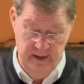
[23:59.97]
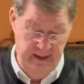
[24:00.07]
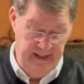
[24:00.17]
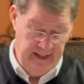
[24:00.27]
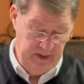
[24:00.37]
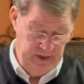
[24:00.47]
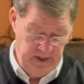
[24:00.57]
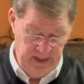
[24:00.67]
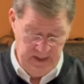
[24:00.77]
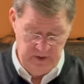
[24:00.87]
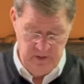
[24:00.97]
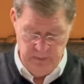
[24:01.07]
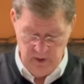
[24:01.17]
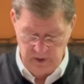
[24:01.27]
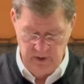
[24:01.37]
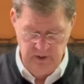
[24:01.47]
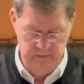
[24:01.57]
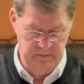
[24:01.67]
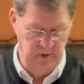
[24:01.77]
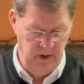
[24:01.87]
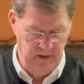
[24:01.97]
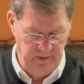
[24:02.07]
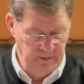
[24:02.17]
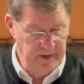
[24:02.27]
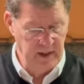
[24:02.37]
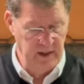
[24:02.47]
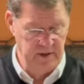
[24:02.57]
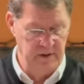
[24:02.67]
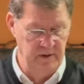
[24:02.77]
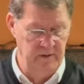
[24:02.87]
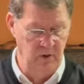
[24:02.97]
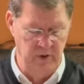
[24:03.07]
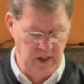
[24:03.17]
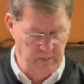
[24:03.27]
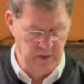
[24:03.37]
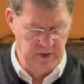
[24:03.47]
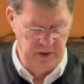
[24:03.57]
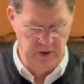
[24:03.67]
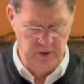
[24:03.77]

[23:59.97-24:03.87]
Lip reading: This is the book of Leviticus, or Numbers,